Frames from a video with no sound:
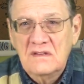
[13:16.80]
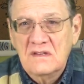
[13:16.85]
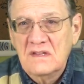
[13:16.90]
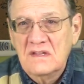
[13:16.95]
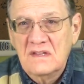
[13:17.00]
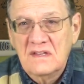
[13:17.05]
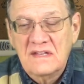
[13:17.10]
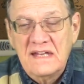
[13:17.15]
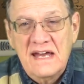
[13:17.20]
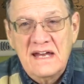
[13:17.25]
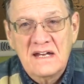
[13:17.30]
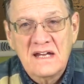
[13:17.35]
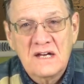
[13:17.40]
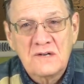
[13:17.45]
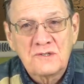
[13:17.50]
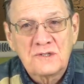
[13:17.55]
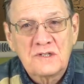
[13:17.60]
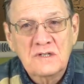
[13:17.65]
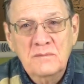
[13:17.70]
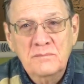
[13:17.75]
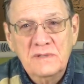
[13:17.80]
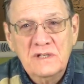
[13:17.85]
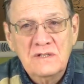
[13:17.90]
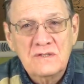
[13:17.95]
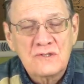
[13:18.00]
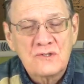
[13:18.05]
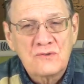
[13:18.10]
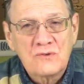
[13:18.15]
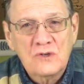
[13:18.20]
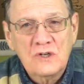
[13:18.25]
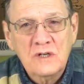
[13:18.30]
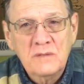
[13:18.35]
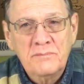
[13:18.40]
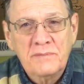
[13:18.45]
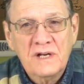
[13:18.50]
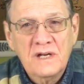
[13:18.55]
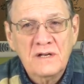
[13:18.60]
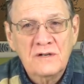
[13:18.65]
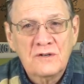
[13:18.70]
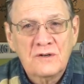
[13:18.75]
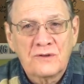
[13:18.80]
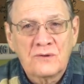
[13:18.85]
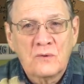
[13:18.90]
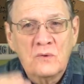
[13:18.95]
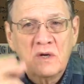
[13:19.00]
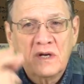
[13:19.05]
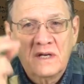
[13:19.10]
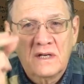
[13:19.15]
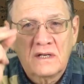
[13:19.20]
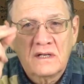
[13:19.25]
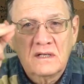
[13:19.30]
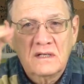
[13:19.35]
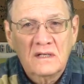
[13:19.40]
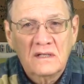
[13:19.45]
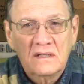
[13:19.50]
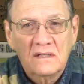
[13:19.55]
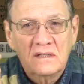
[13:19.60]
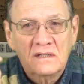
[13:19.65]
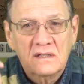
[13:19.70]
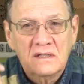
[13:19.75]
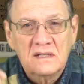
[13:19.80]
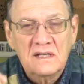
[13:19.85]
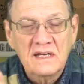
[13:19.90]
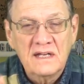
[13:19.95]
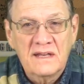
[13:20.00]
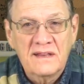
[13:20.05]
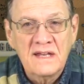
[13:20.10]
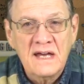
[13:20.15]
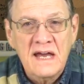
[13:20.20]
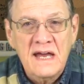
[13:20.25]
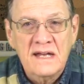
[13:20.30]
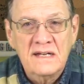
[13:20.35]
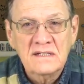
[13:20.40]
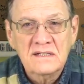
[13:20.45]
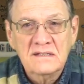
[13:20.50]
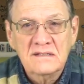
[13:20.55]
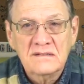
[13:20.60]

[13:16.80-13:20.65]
"That house can be destroyed by an earthquake like that.